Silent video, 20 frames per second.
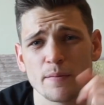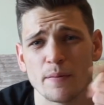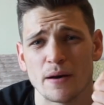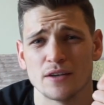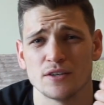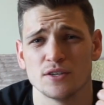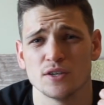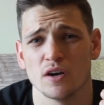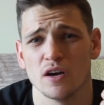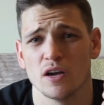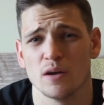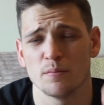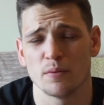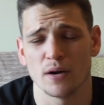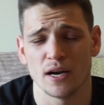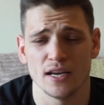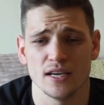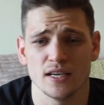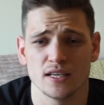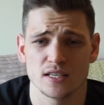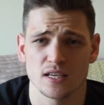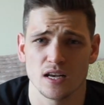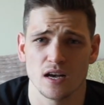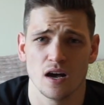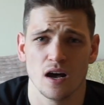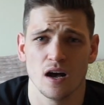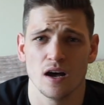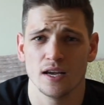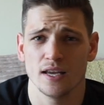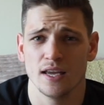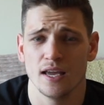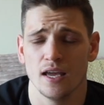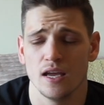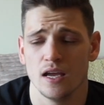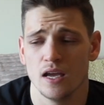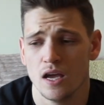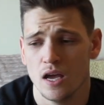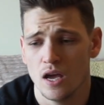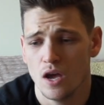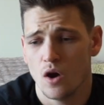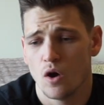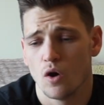about diet breaks, i.e.